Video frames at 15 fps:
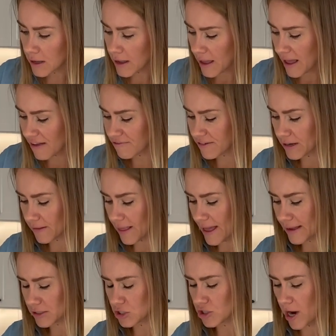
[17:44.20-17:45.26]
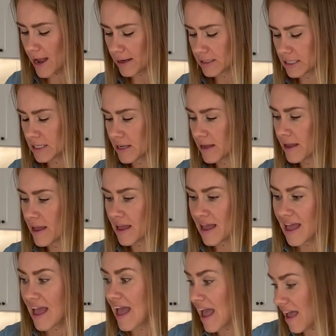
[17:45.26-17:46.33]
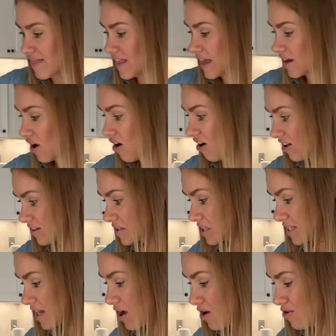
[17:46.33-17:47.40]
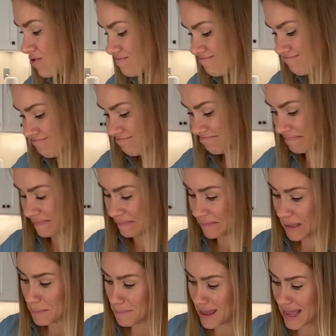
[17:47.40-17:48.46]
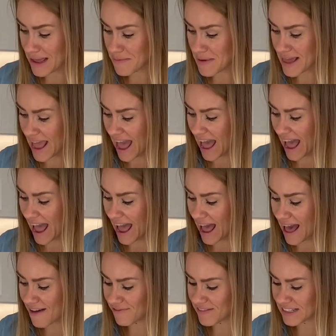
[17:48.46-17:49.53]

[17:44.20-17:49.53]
of vanilla extract. And then also maybe half a